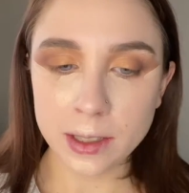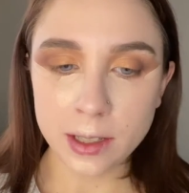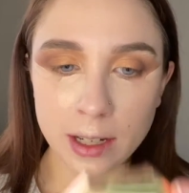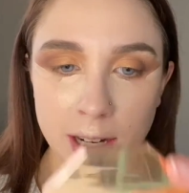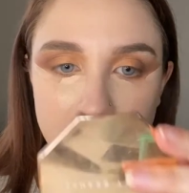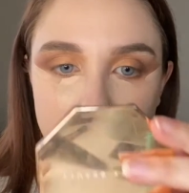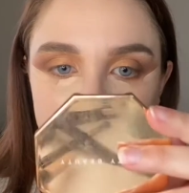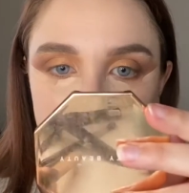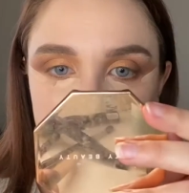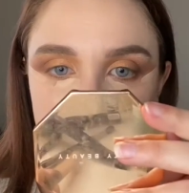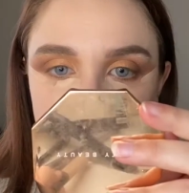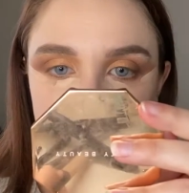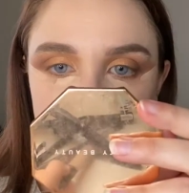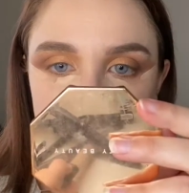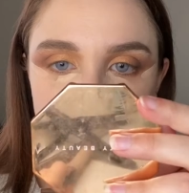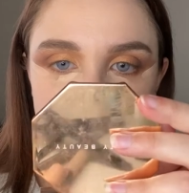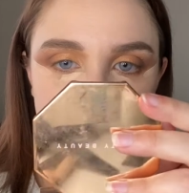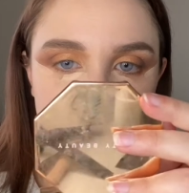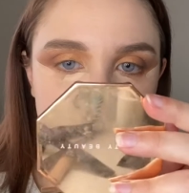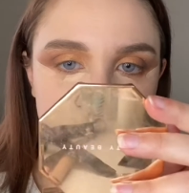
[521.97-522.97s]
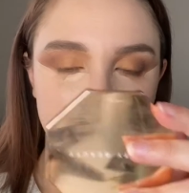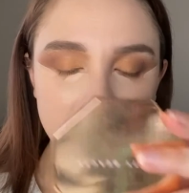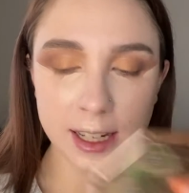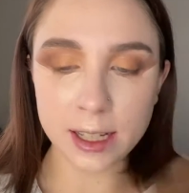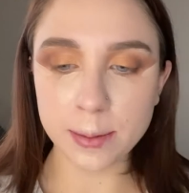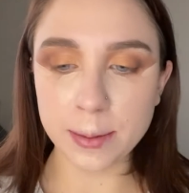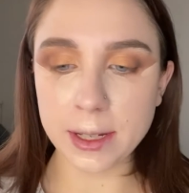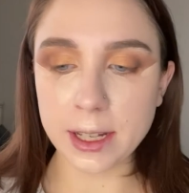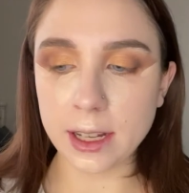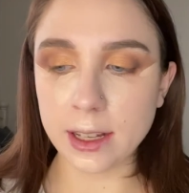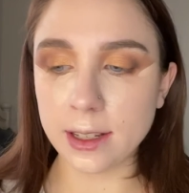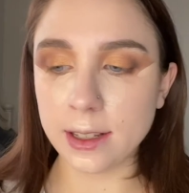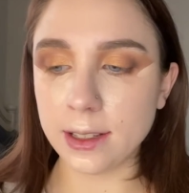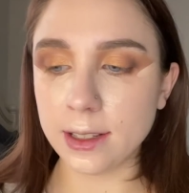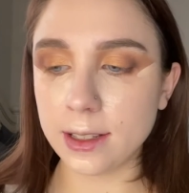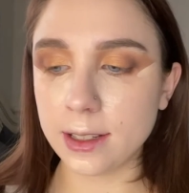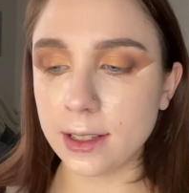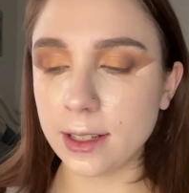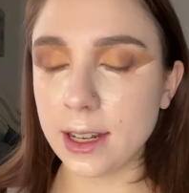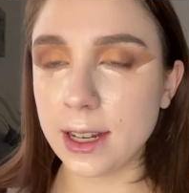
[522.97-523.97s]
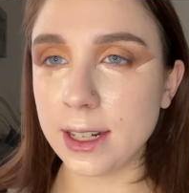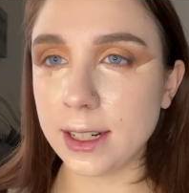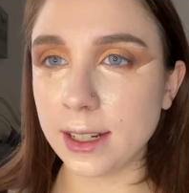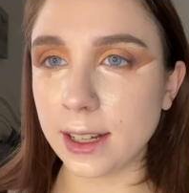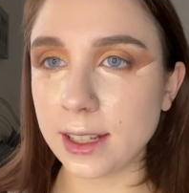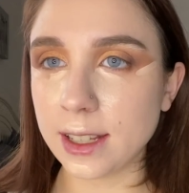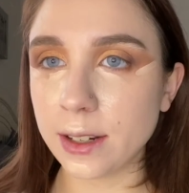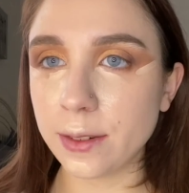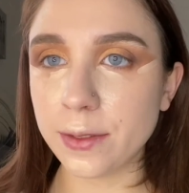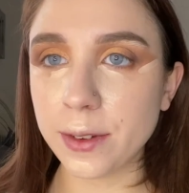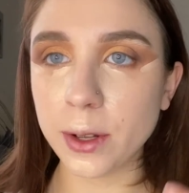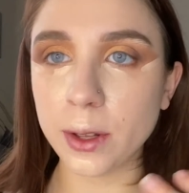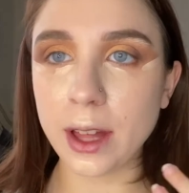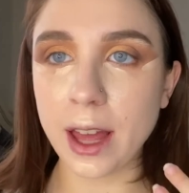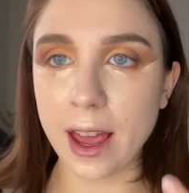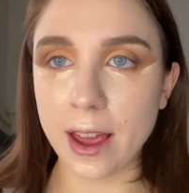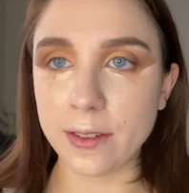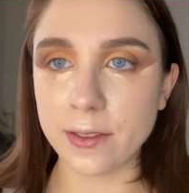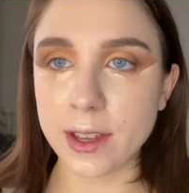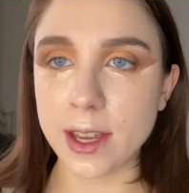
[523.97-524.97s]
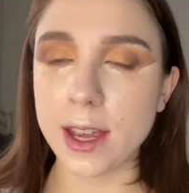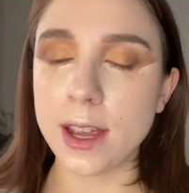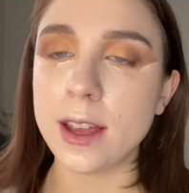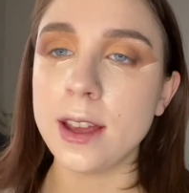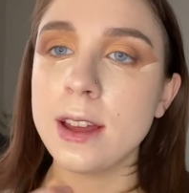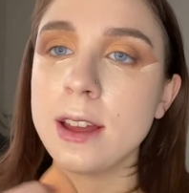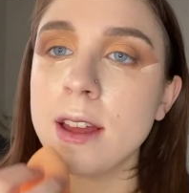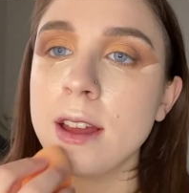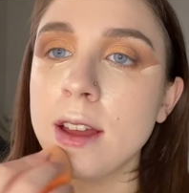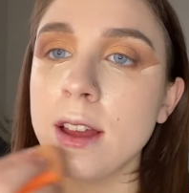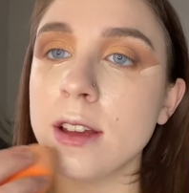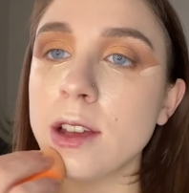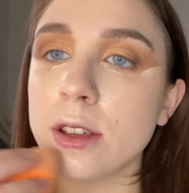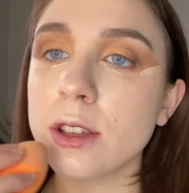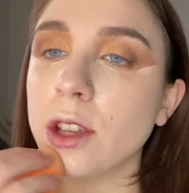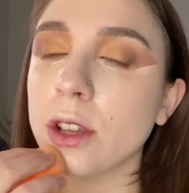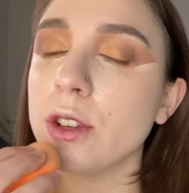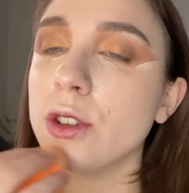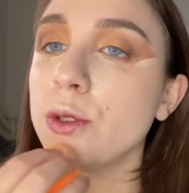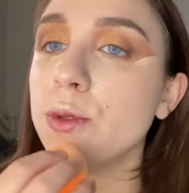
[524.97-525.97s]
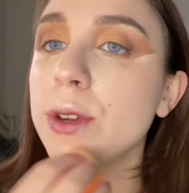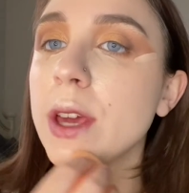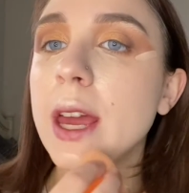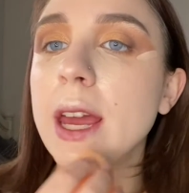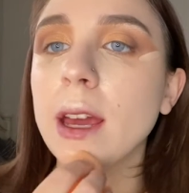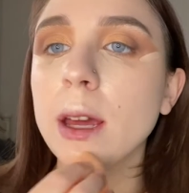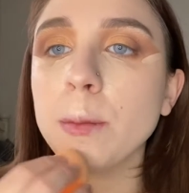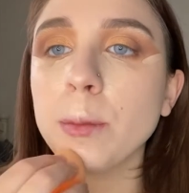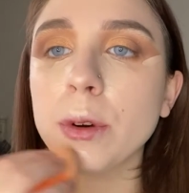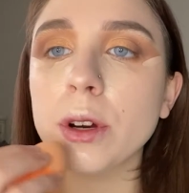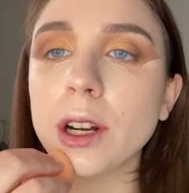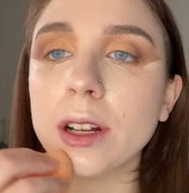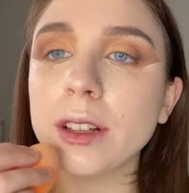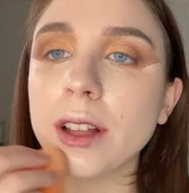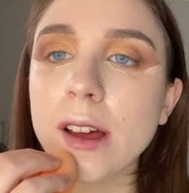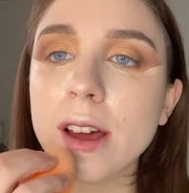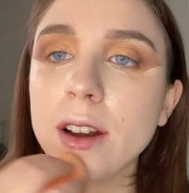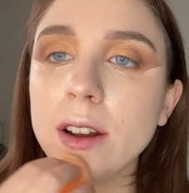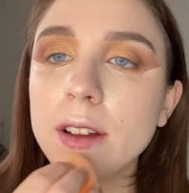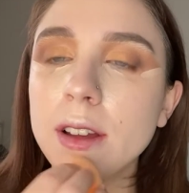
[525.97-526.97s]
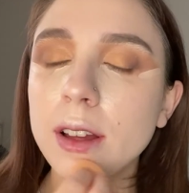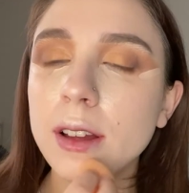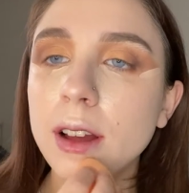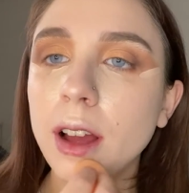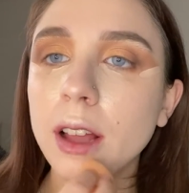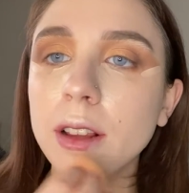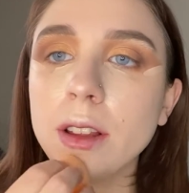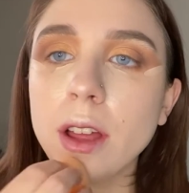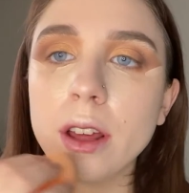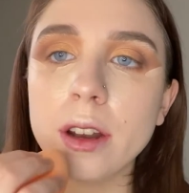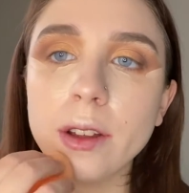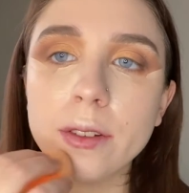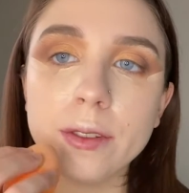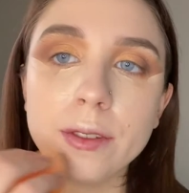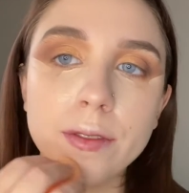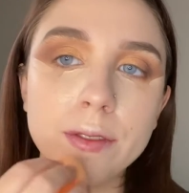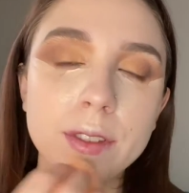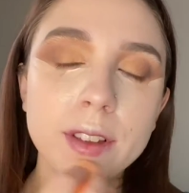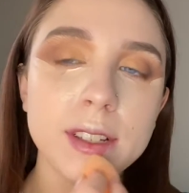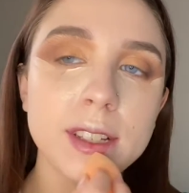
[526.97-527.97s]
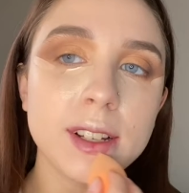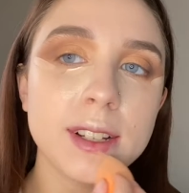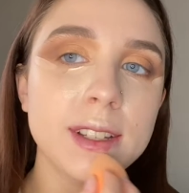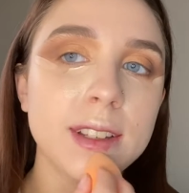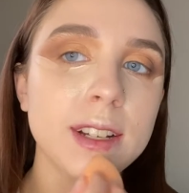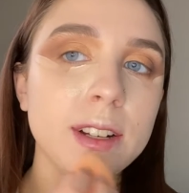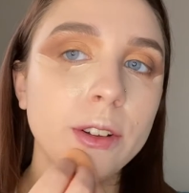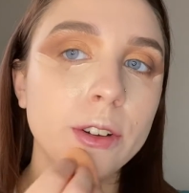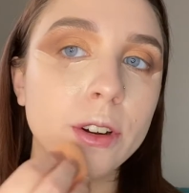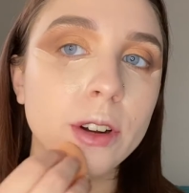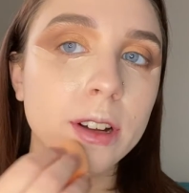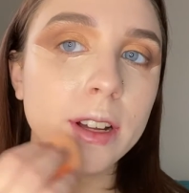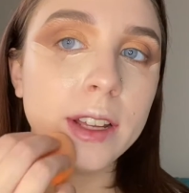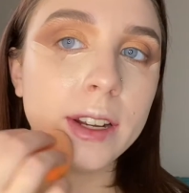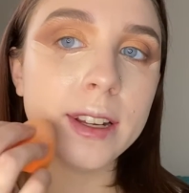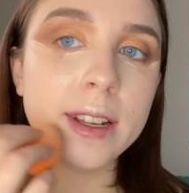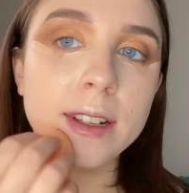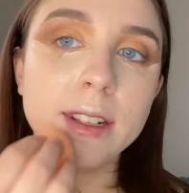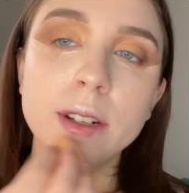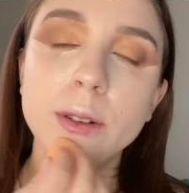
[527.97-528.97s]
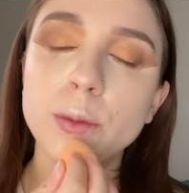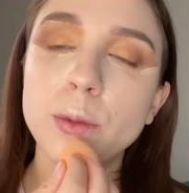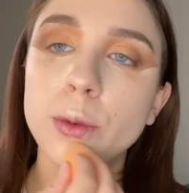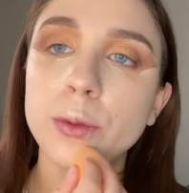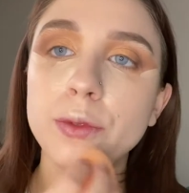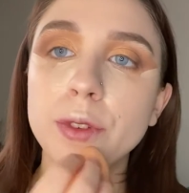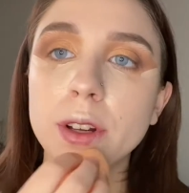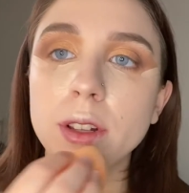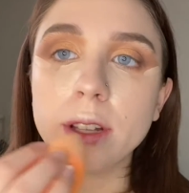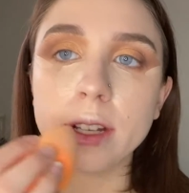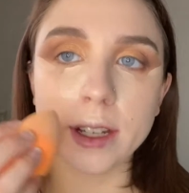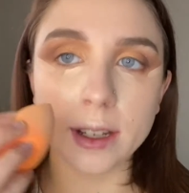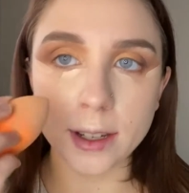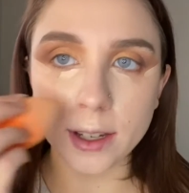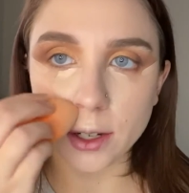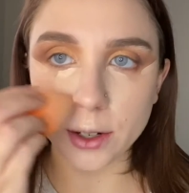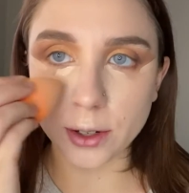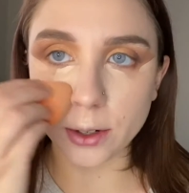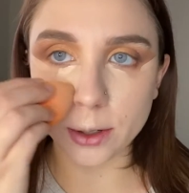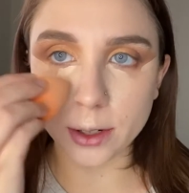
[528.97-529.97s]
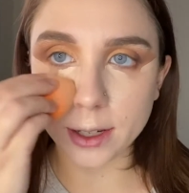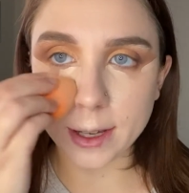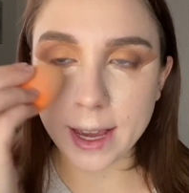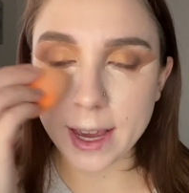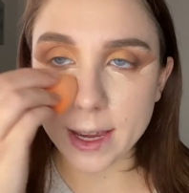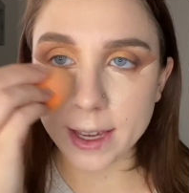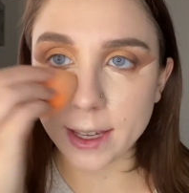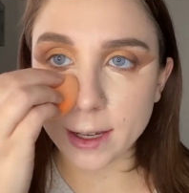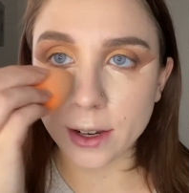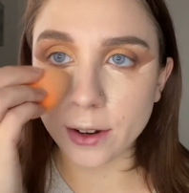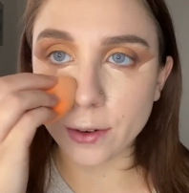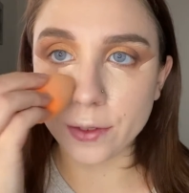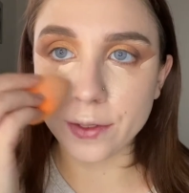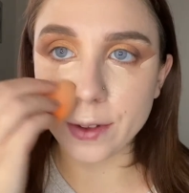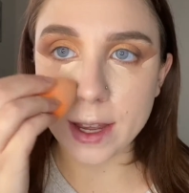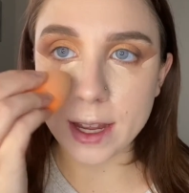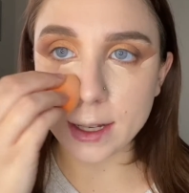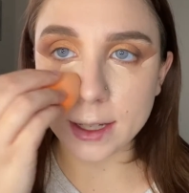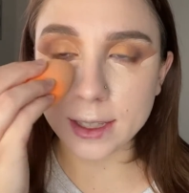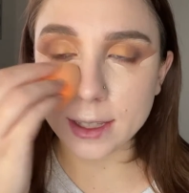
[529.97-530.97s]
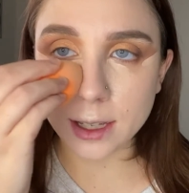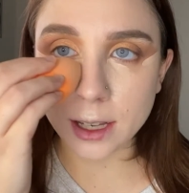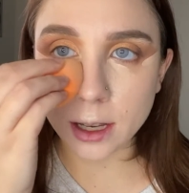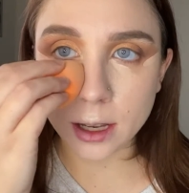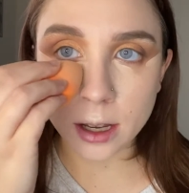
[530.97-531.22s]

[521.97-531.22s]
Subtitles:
And this one, like, it's nice because it doesn't feel heavy. So you can put a lot of this concealer on and it won't feel like you're caking your face.